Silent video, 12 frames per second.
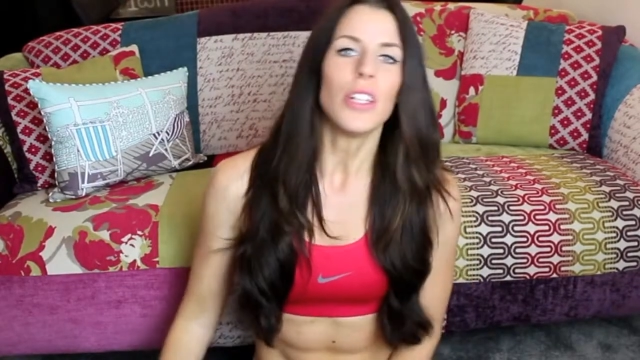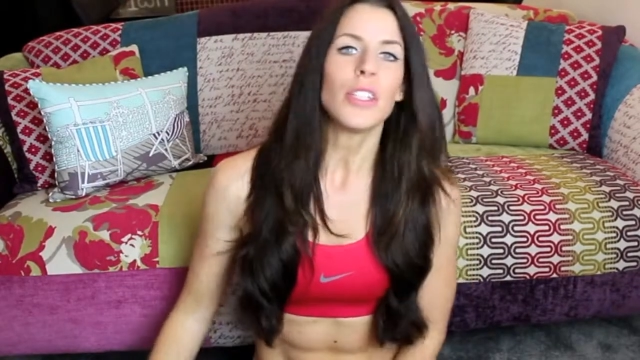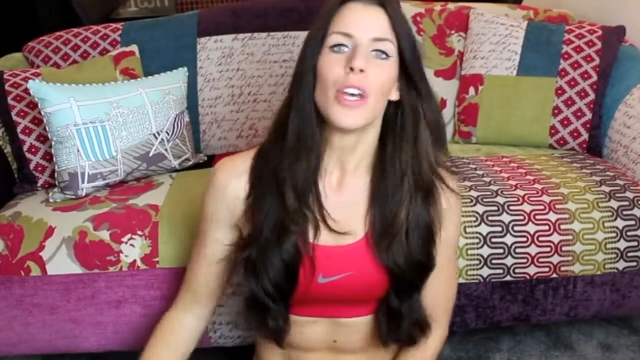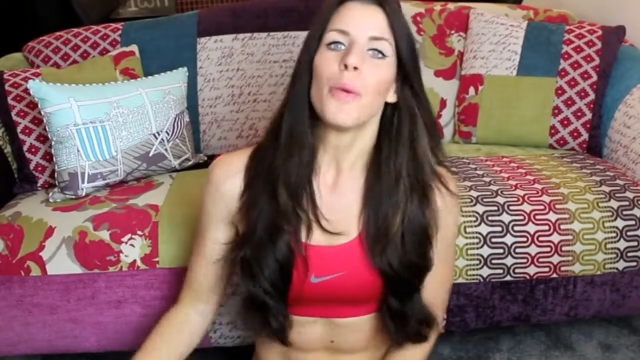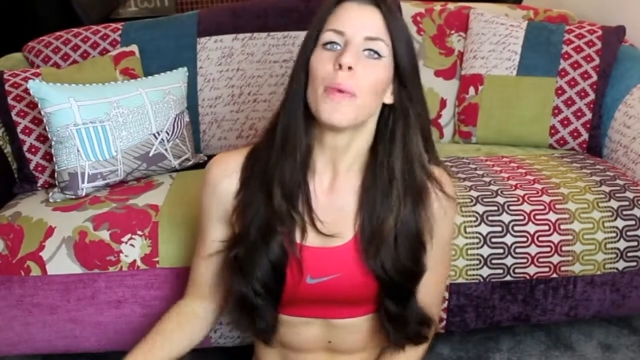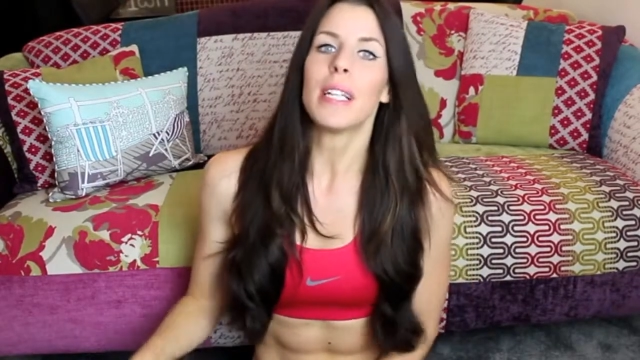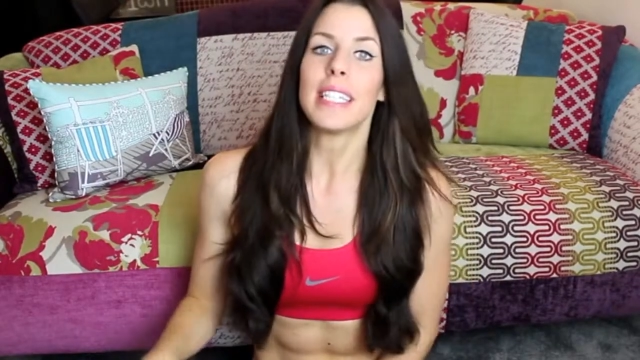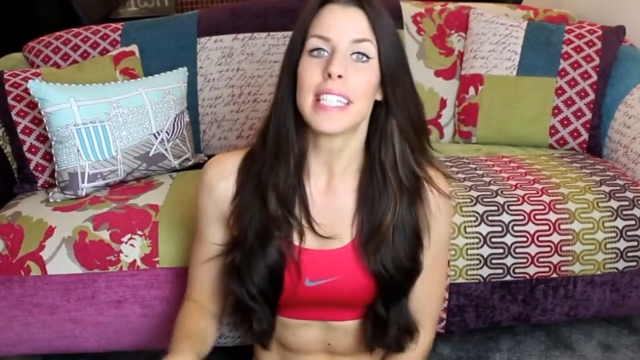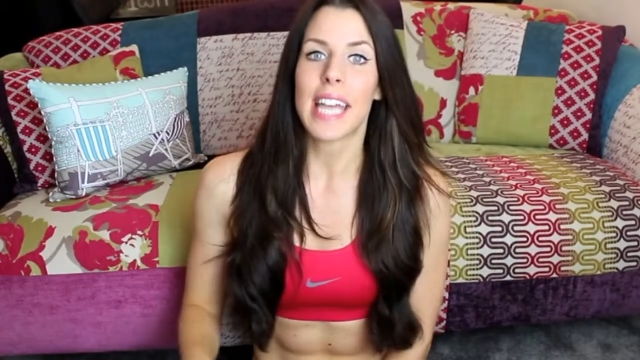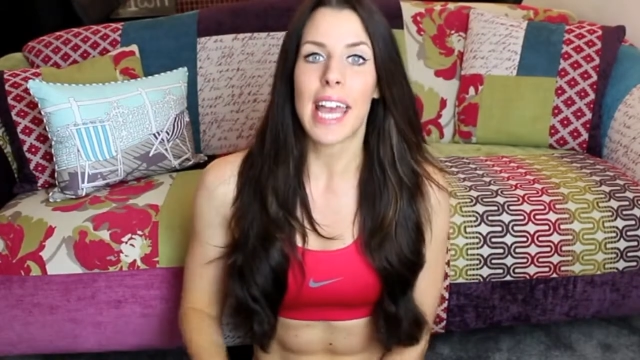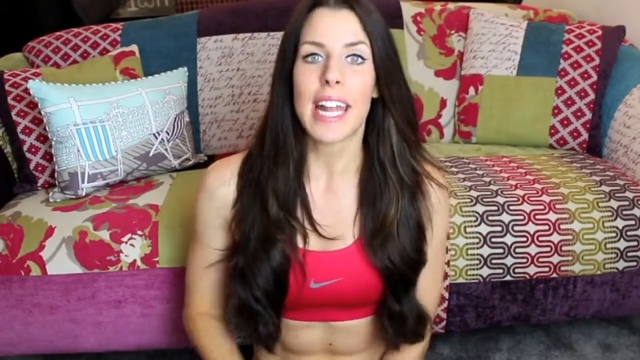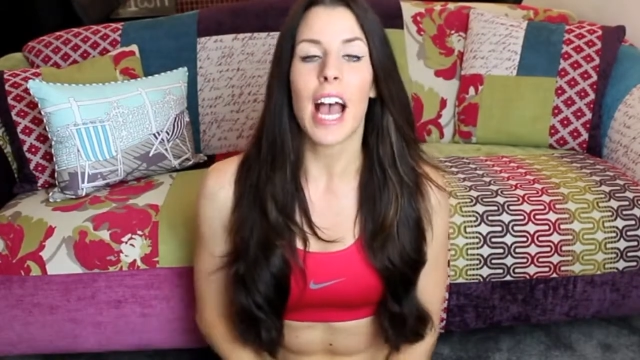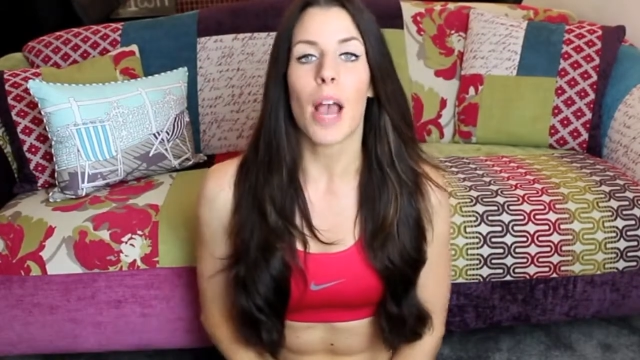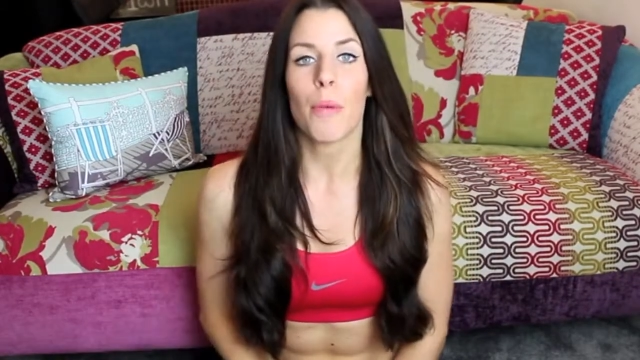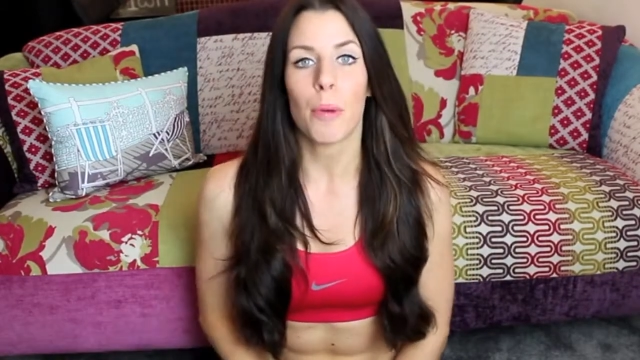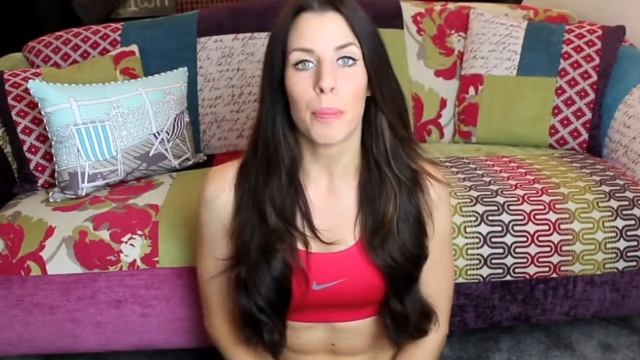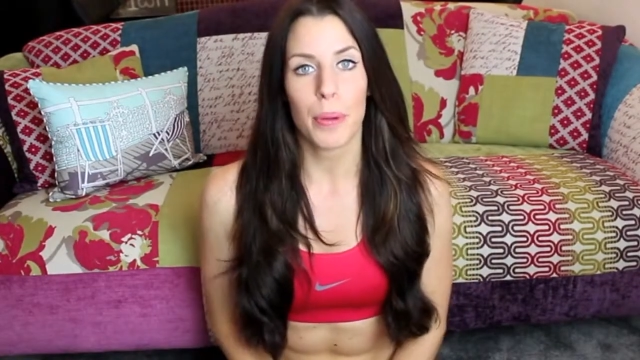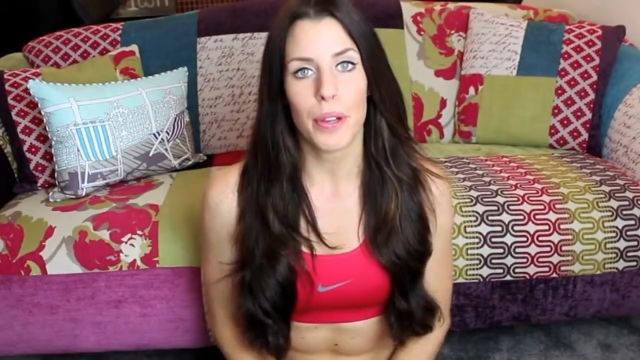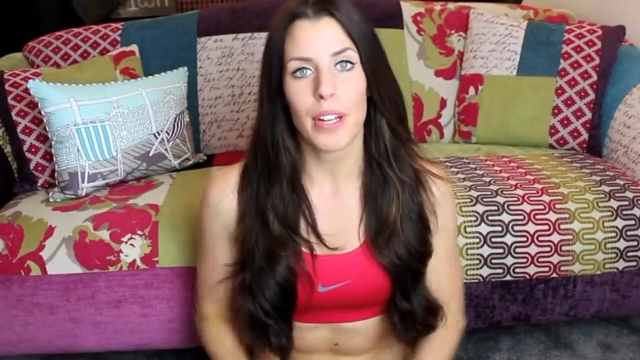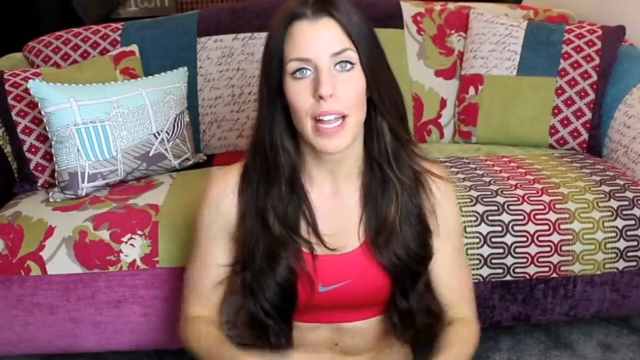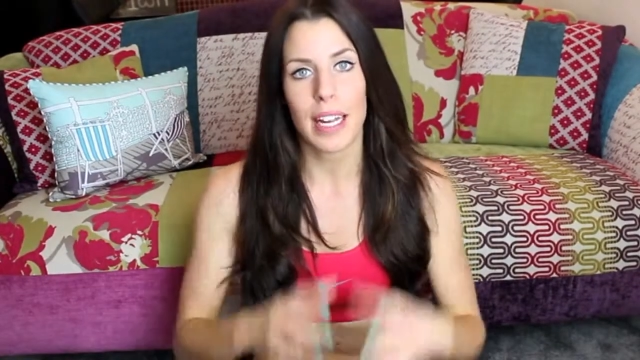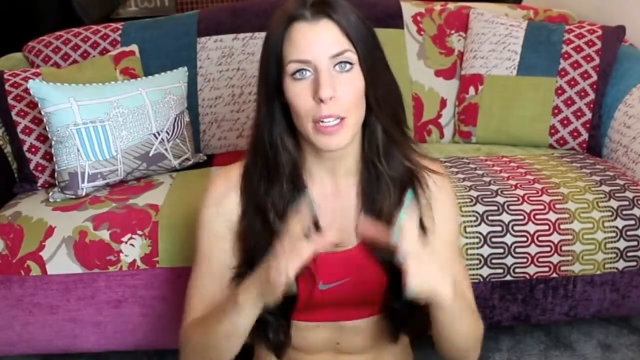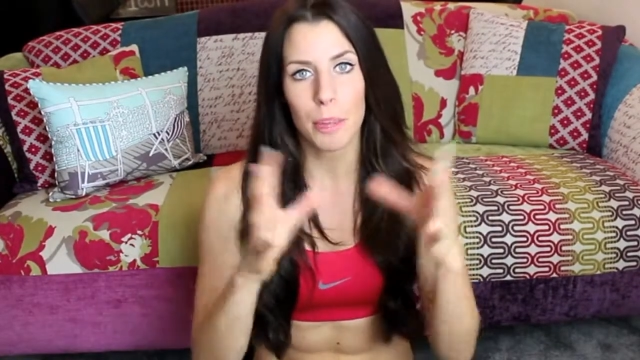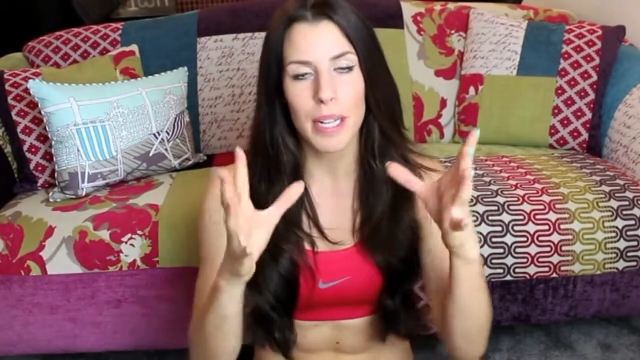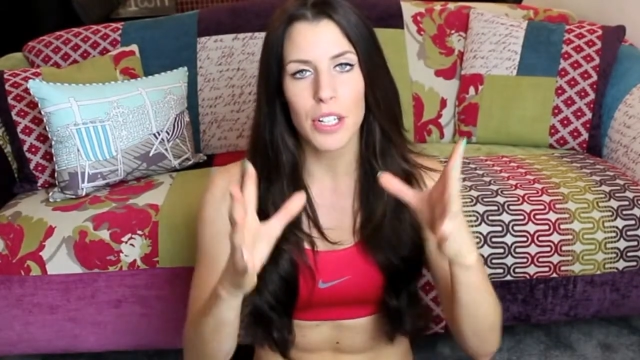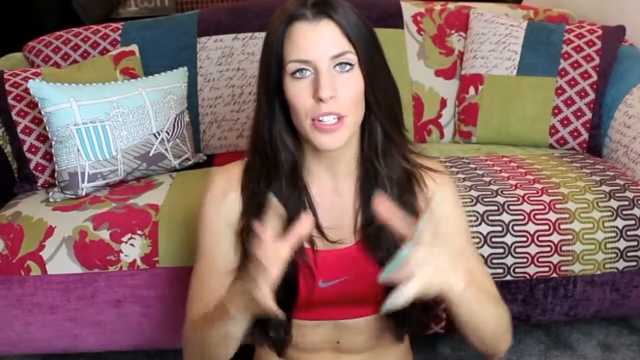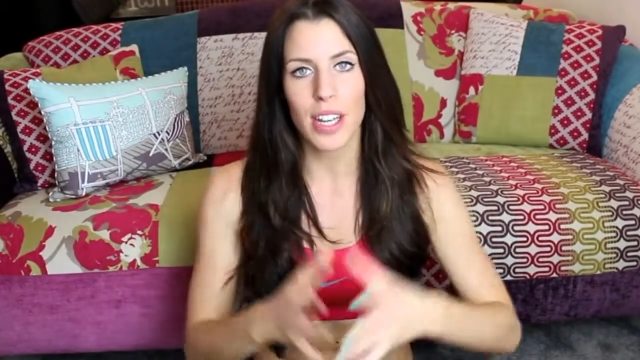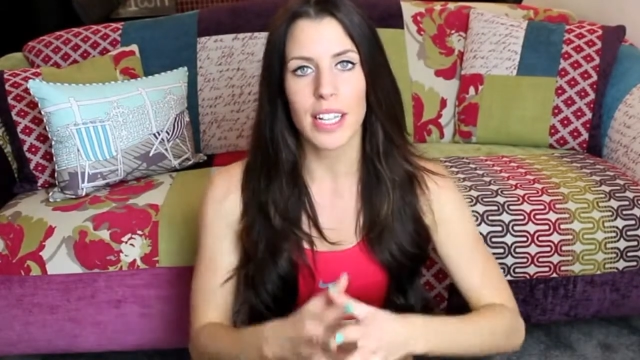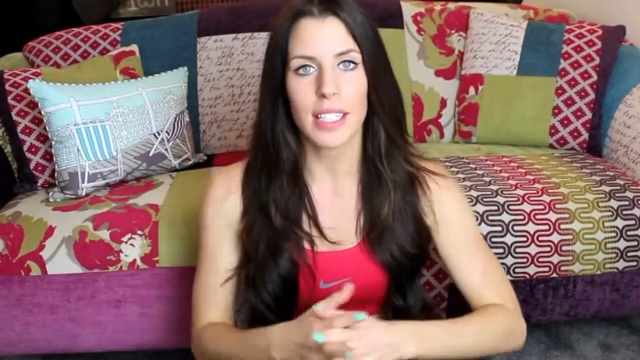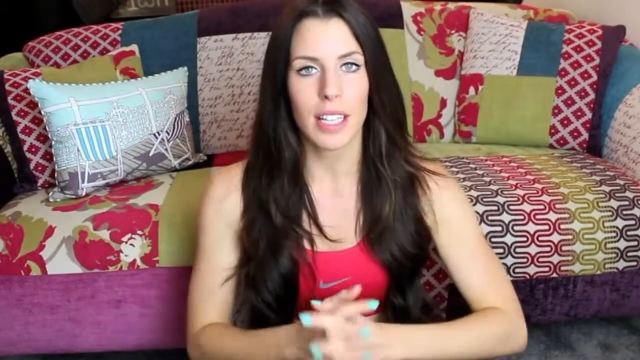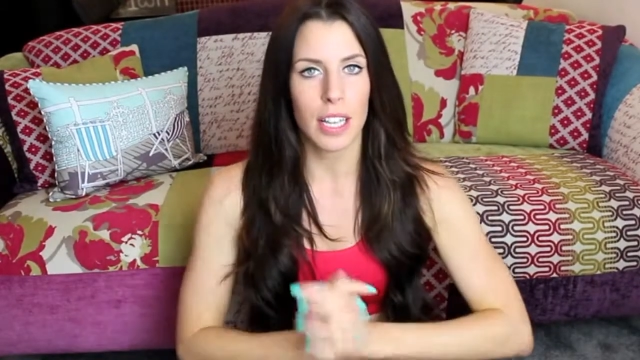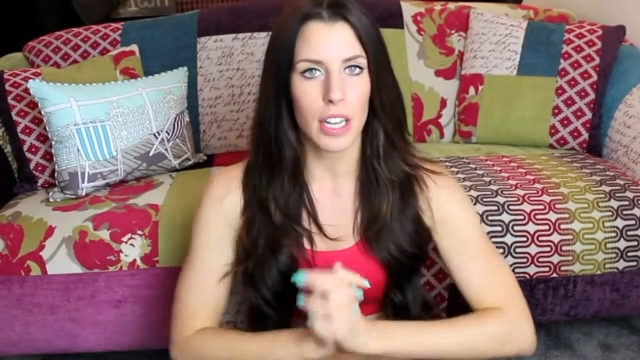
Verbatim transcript: So once again, I will put a little picture so